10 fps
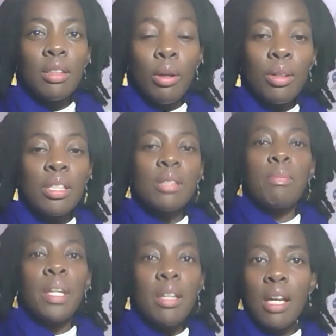you know, because
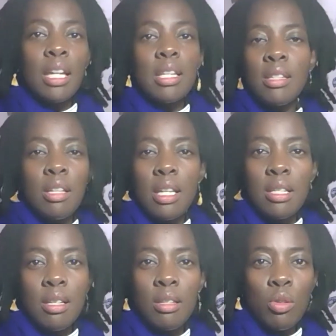
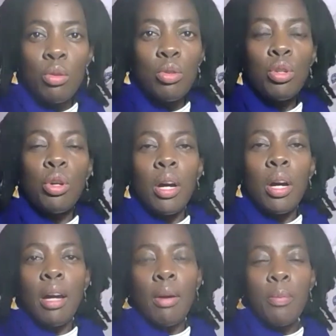it's just not
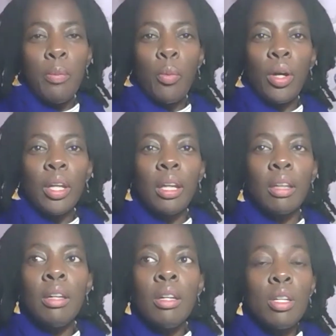true. I've been
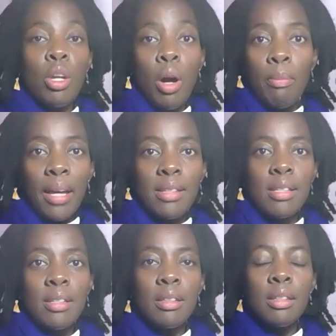working, you know, I'm
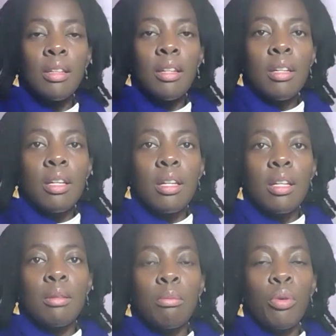based
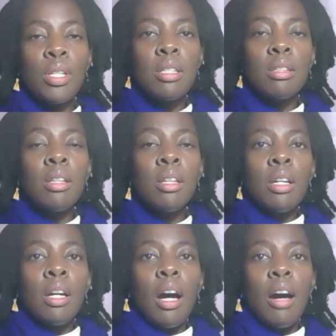in Britain.
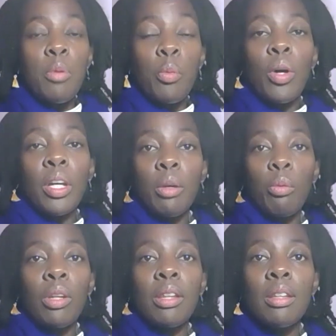I've been
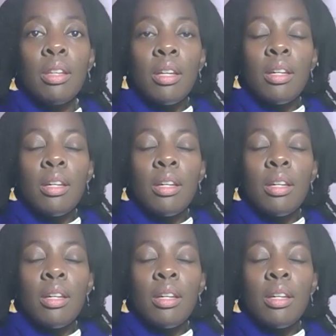working with